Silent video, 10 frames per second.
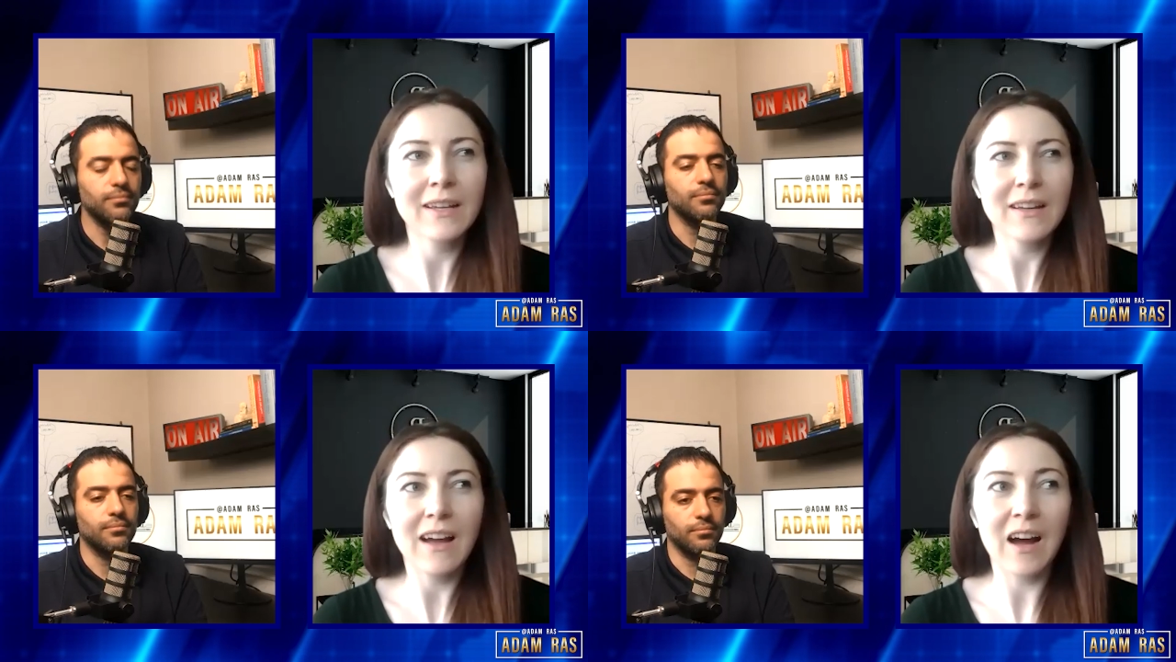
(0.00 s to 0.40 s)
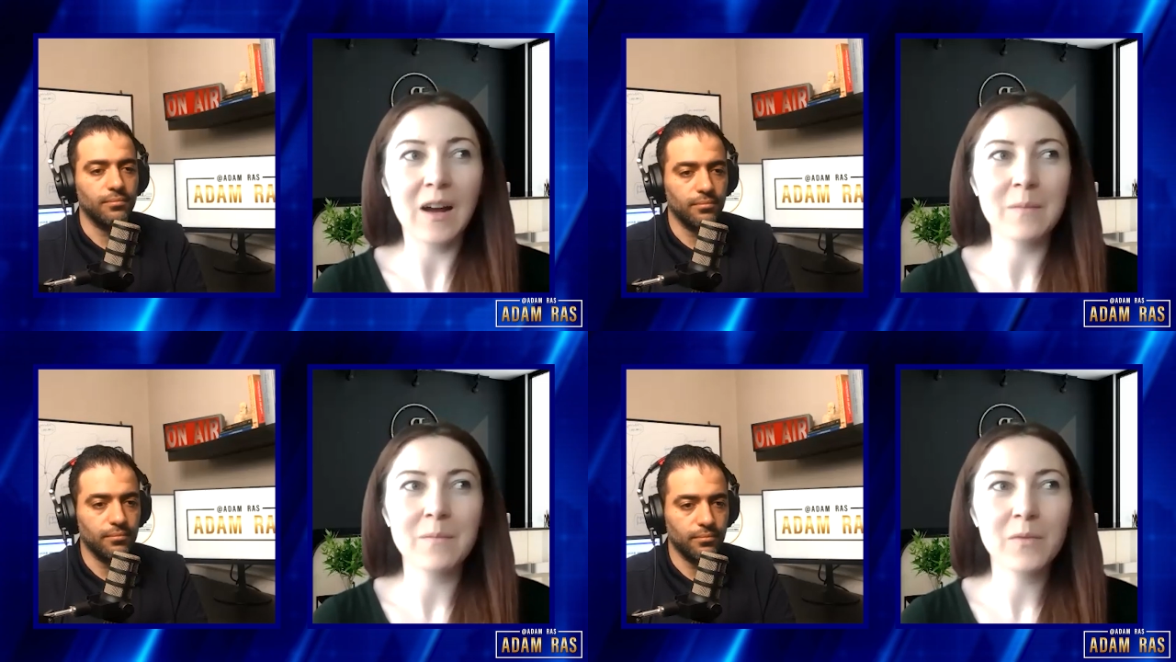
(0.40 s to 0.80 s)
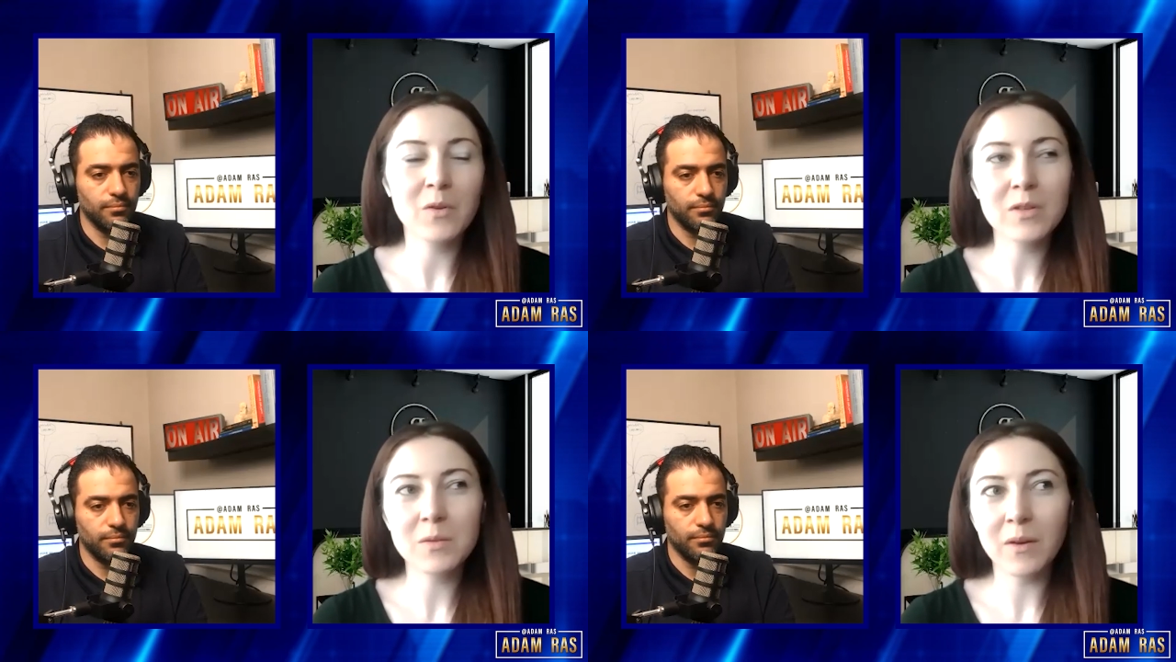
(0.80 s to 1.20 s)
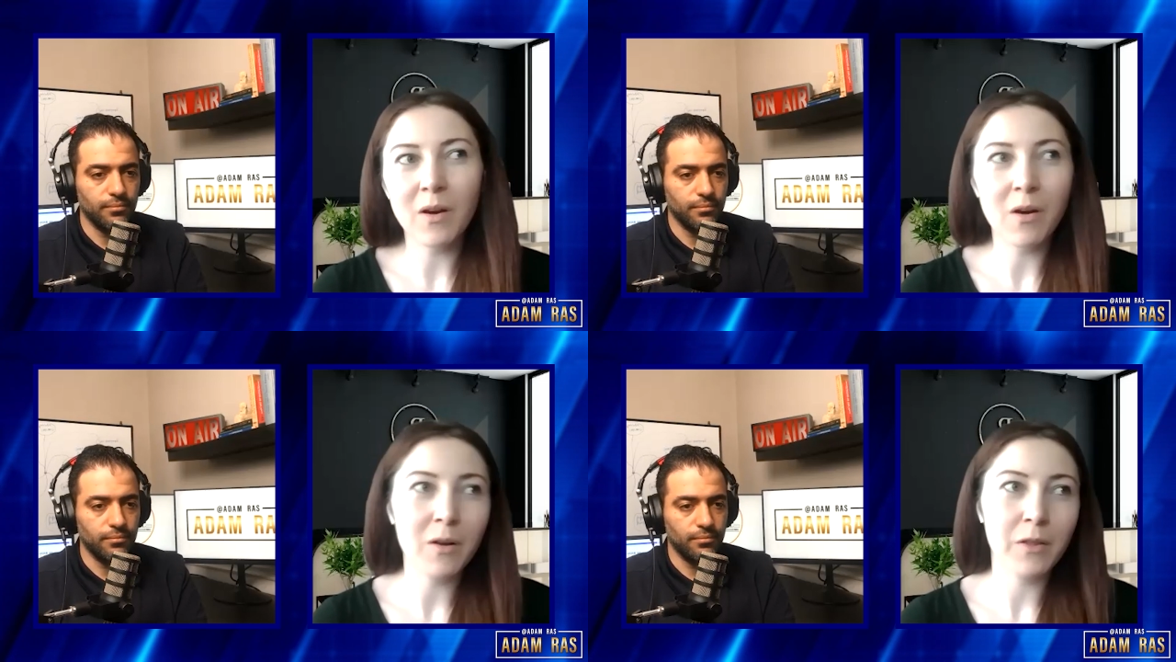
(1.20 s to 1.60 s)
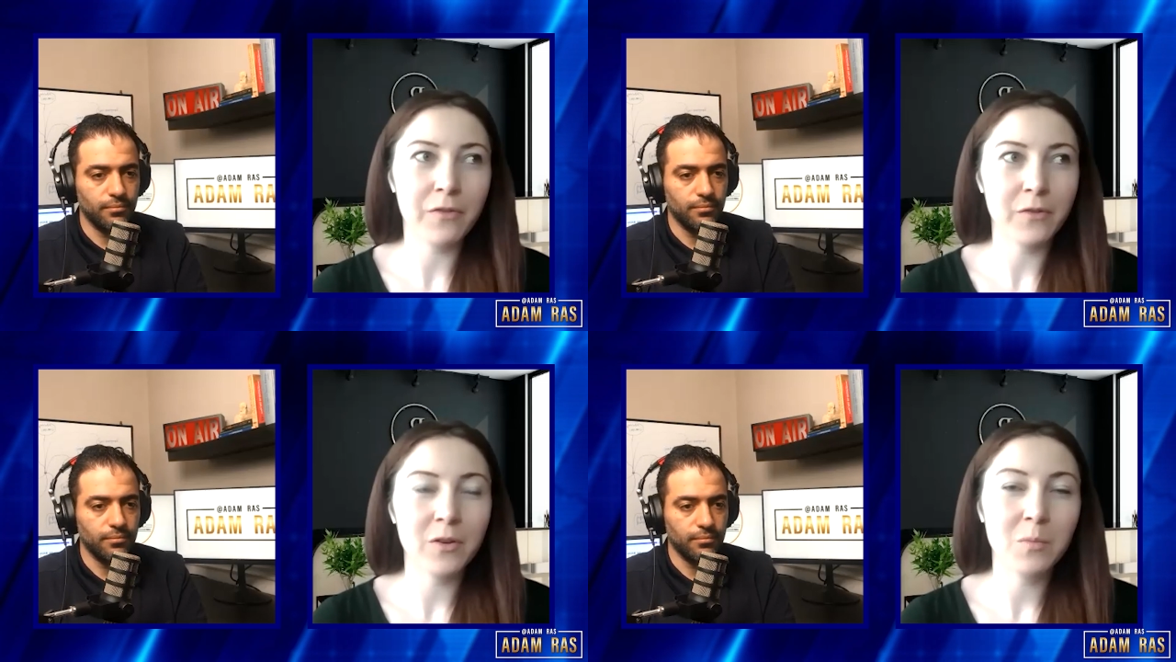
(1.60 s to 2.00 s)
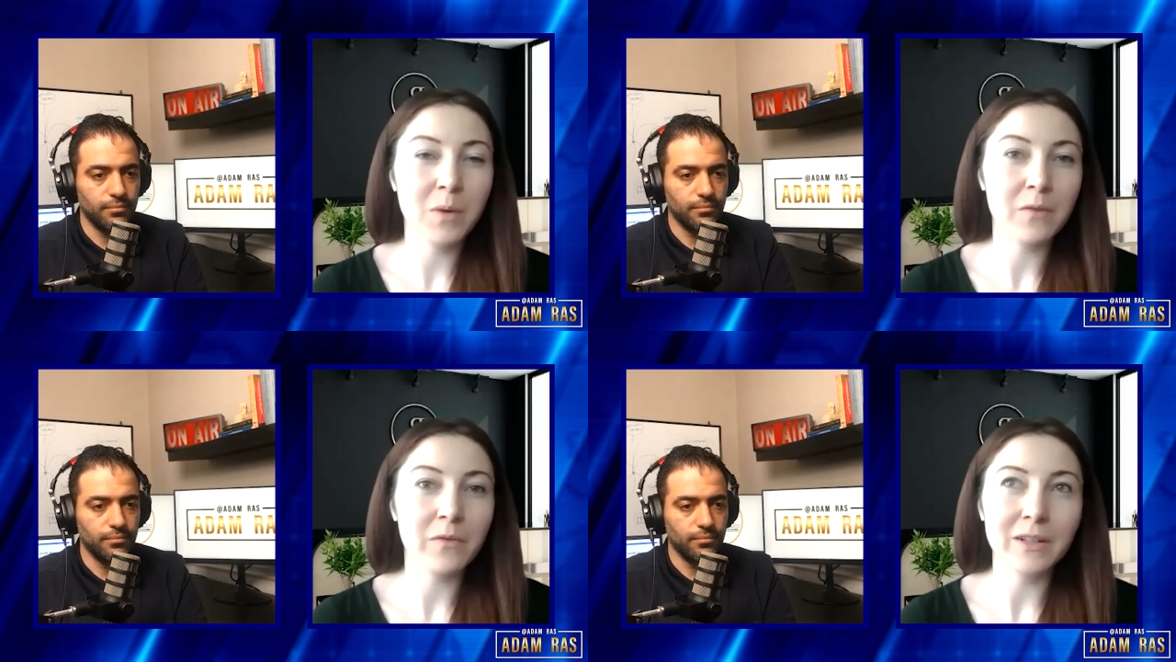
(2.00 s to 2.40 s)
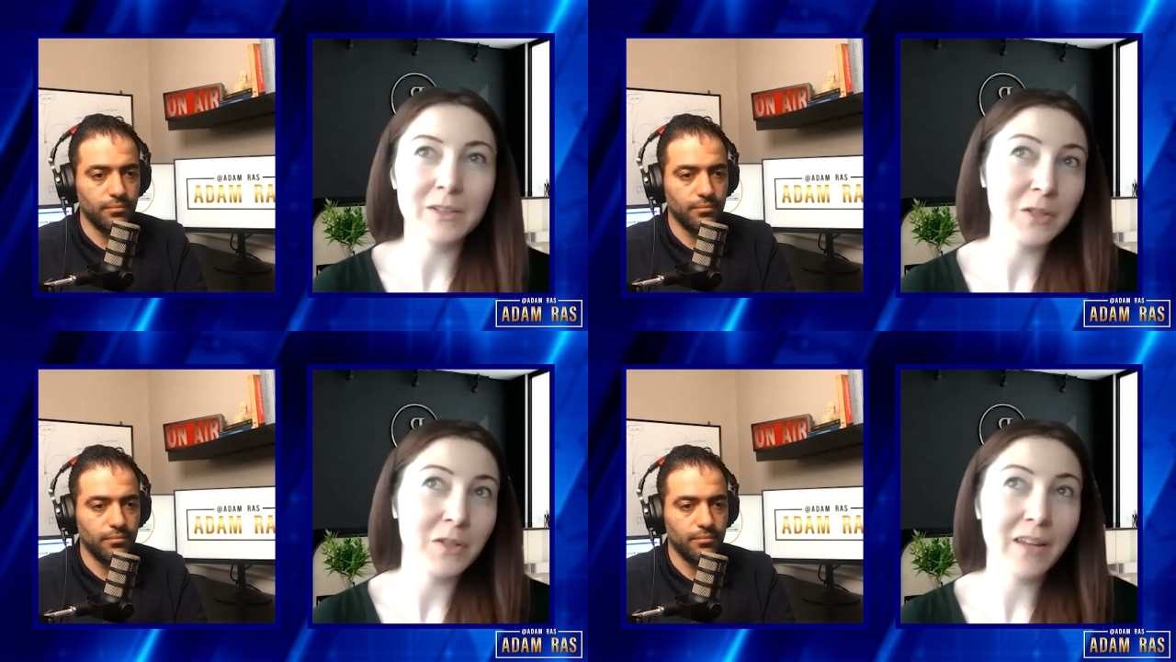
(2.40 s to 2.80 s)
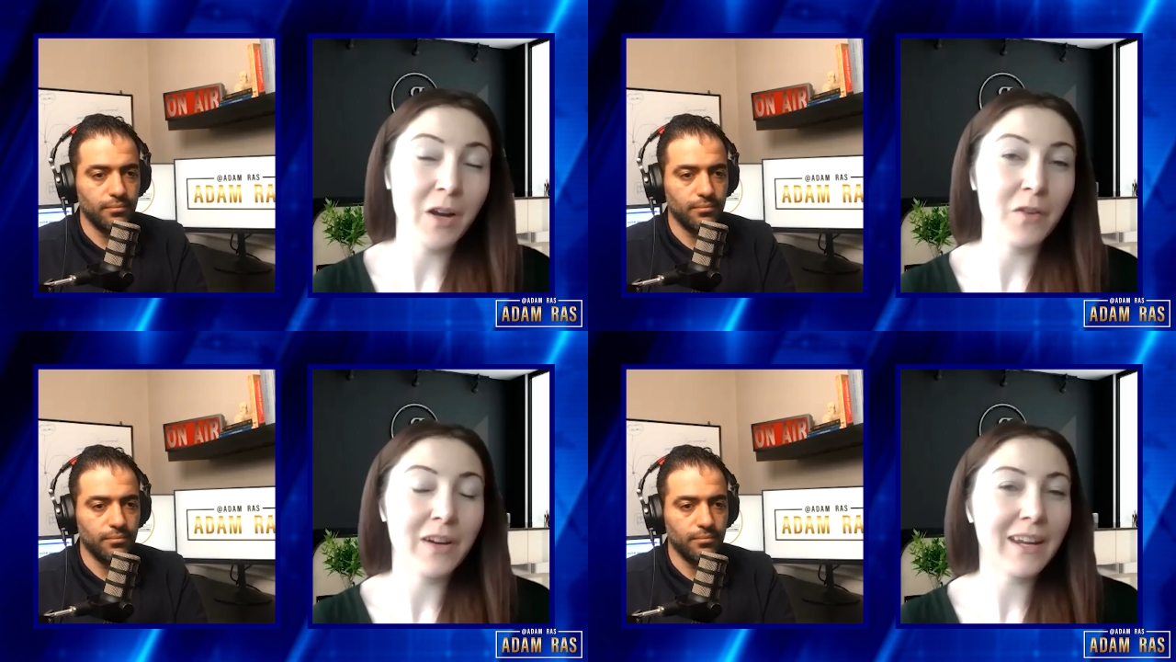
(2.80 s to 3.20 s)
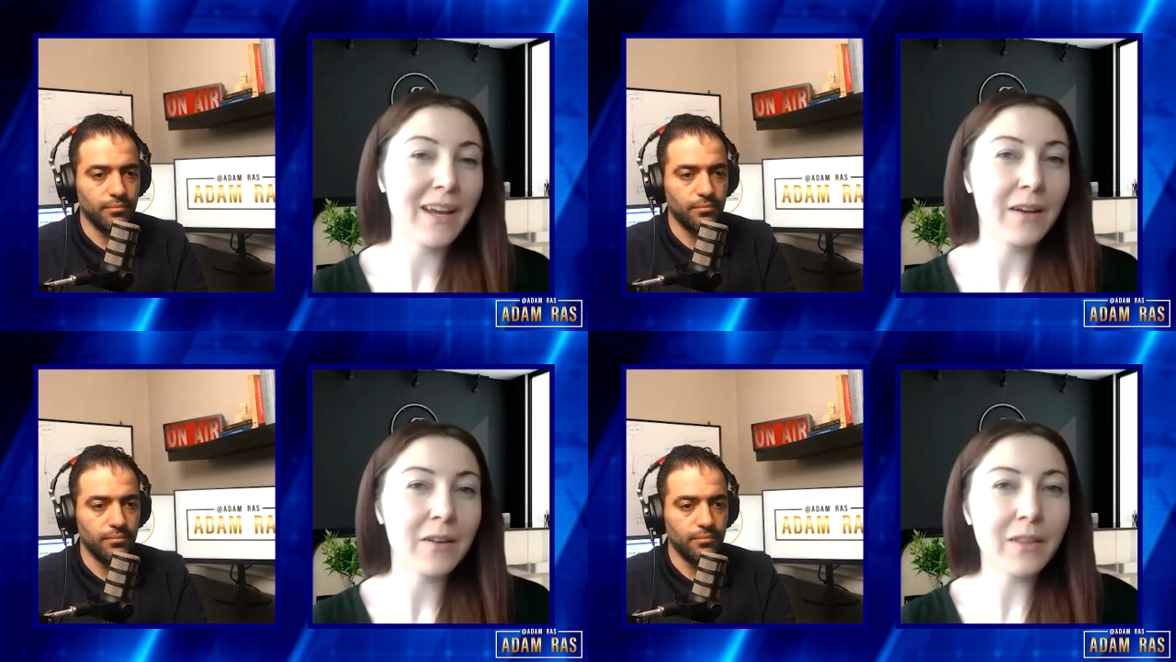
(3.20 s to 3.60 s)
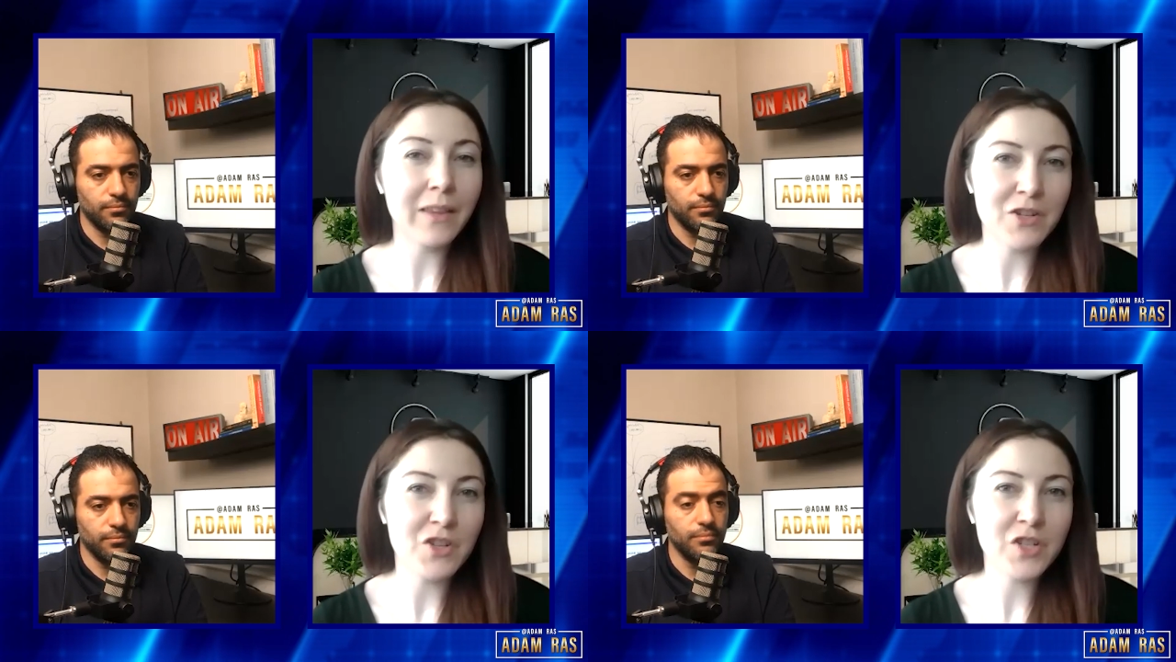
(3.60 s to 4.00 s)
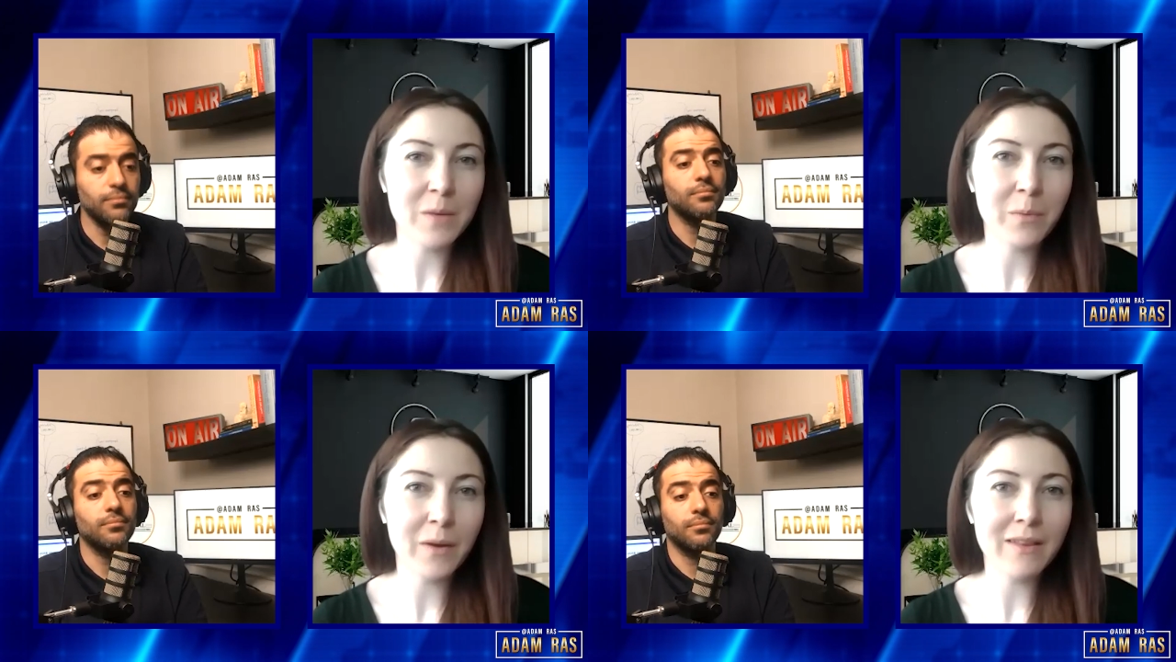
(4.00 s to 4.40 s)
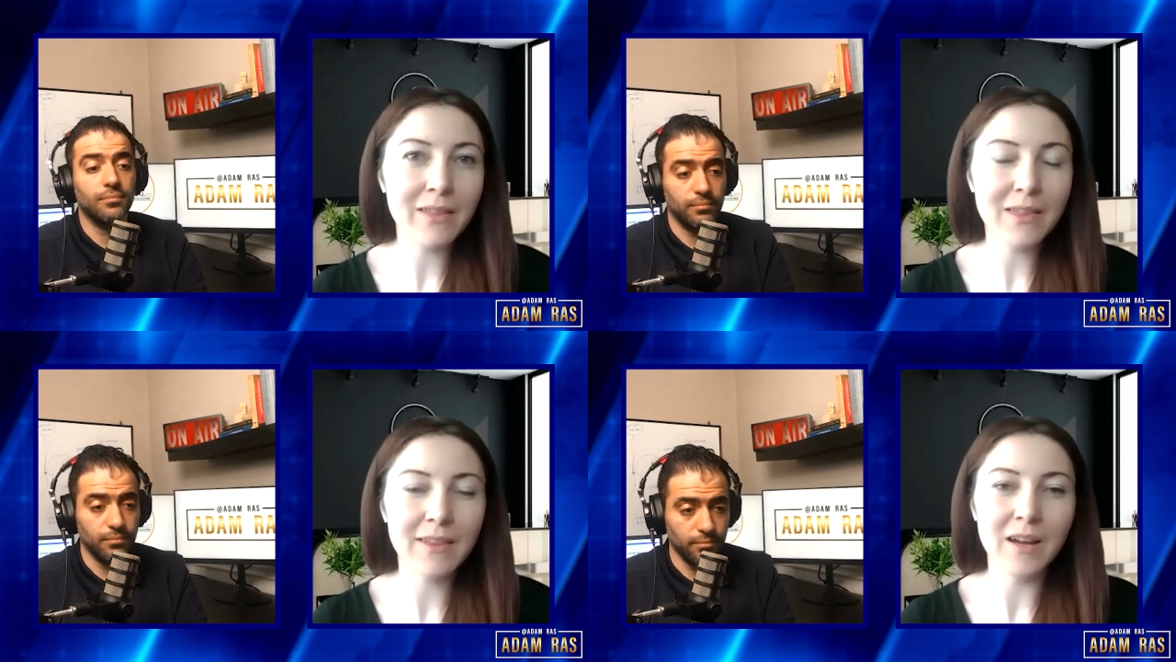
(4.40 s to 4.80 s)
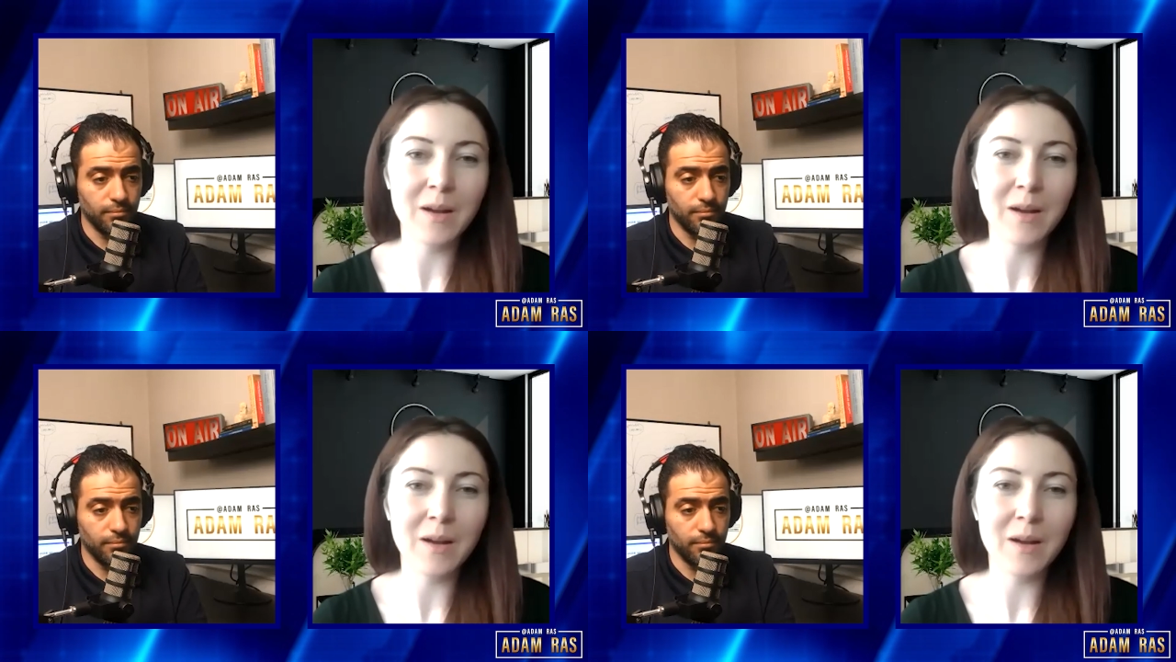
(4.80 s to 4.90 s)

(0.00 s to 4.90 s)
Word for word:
Speaker 1: Hmm. Um, those were all through one realtor that I already had a relationship with hmm.